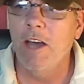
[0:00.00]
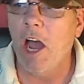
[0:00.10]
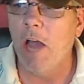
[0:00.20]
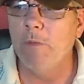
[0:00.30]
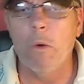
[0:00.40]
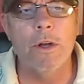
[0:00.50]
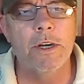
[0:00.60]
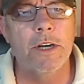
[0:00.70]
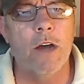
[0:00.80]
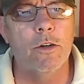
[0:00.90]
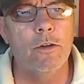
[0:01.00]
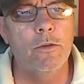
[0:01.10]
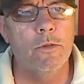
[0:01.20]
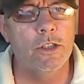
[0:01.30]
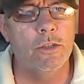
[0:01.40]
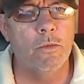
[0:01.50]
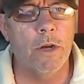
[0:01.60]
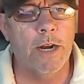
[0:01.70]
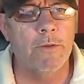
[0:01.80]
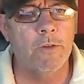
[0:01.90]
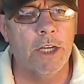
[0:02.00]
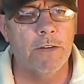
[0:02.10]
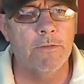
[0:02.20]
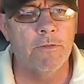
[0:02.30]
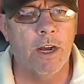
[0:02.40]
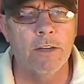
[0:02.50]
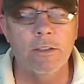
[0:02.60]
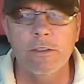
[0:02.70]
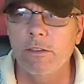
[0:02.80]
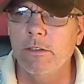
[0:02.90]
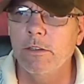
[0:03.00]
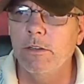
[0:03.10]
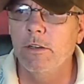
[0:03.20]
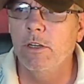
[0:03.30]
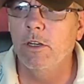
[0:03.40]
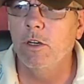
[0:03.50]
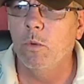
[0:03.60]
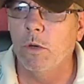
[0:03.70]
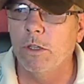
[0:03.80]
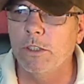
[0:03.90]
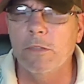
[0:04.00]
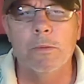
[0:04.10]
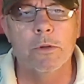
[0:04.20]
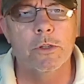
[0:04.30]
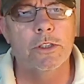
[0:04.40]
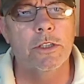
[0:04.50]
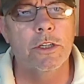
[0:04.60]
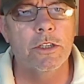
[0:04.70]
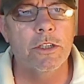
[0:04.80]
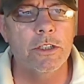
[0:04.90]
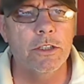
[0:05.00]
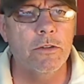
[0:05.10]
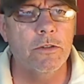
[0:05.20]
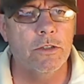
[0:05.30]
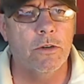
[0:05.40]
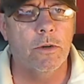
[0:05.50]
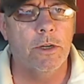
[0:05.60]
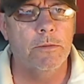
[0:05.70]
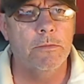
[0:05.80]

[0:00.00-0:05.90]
I pointed out who was the one advocating violence was the person in this news story.